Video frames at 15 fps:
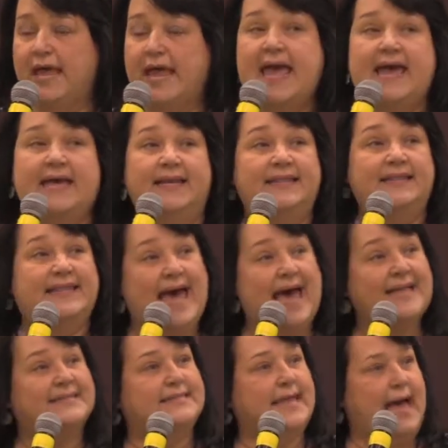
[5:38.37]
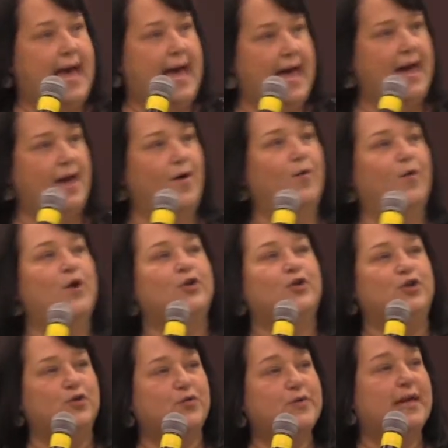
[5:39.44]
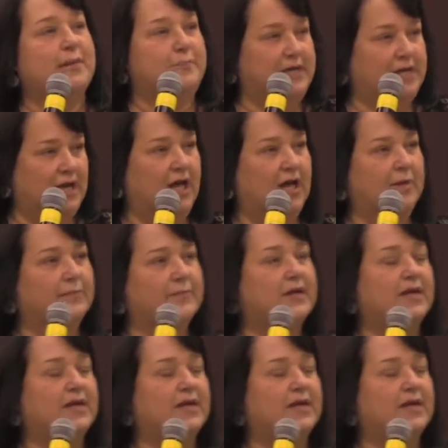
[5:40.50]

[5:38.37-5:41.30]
And that's how you can become